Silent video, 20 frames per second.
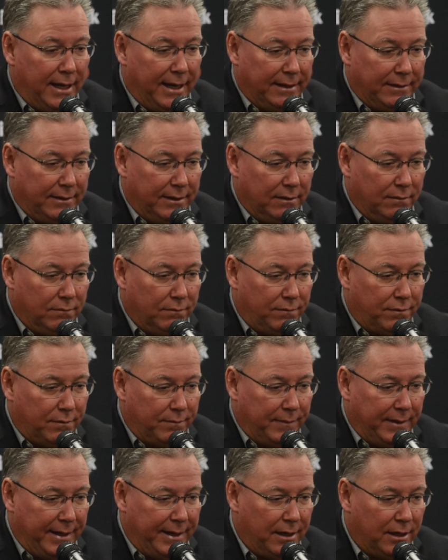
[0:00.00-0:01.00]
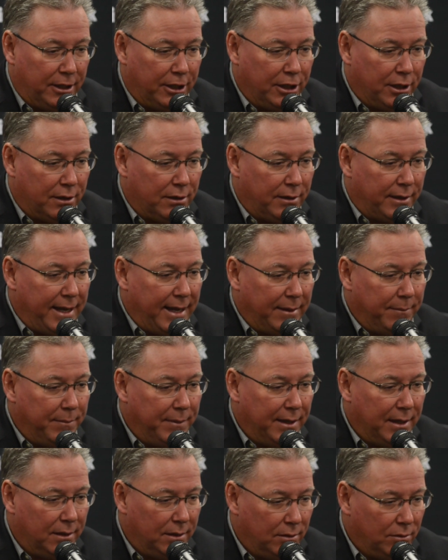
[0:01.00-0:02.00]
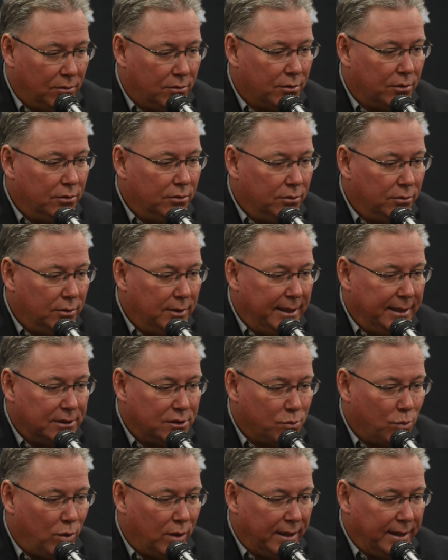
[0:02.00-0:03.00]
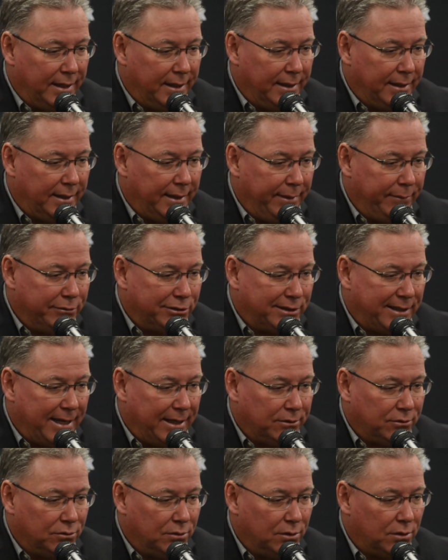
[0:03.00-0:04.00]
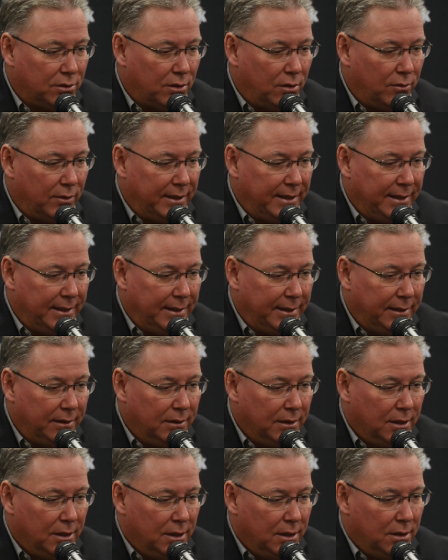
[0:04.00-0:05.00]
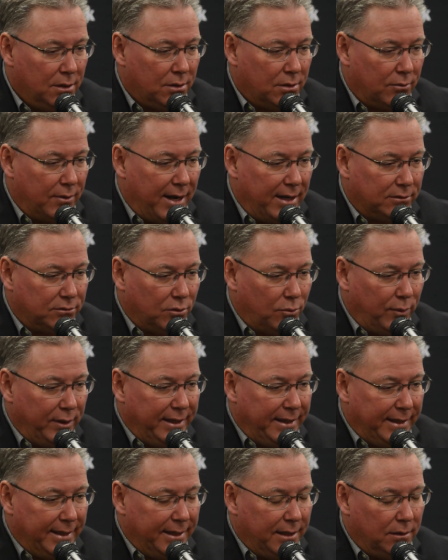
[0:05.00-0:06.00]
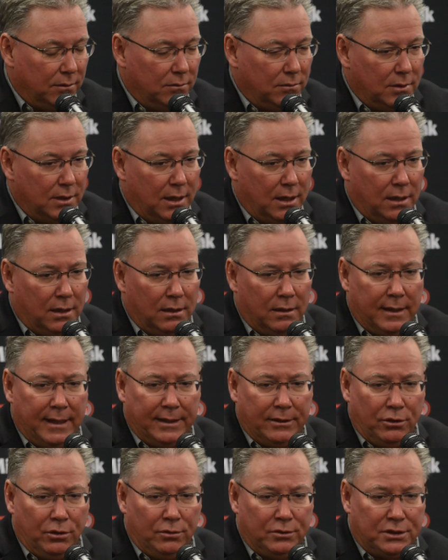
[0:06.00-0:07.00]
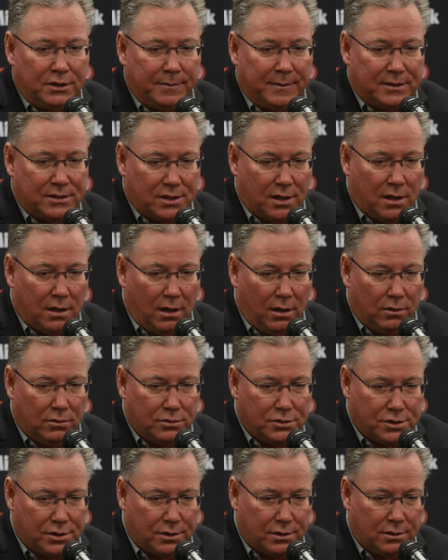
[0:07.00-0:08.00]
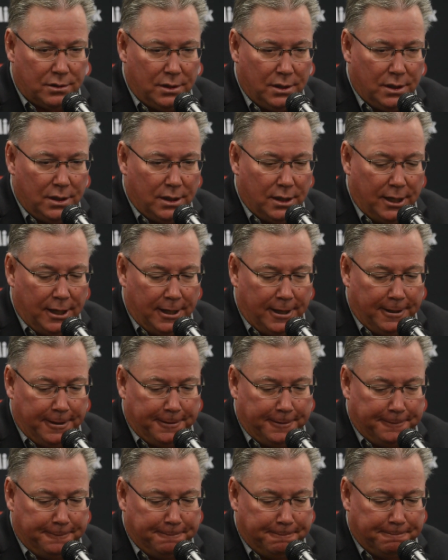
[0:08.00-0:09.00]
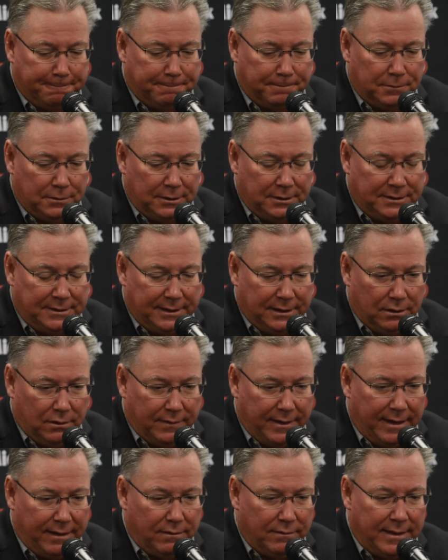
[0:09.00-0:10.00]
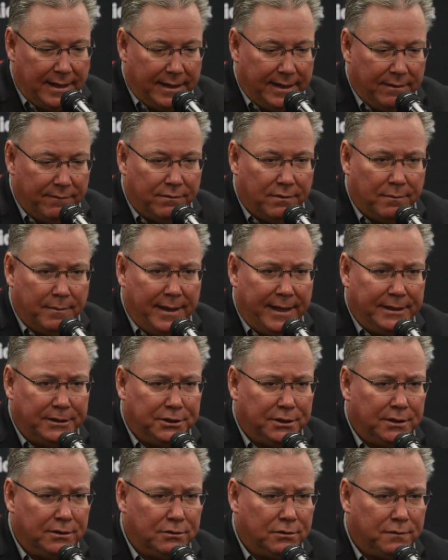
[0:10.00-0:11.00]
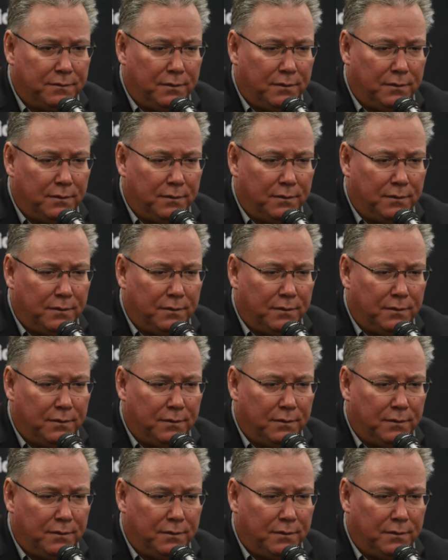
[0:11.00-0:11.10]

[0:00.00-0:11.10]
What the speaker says: And then from there, Gunner came in and threw his one inning. He was scheduled to throw an inning throughout the weekend and use him as a closer until that inflammation is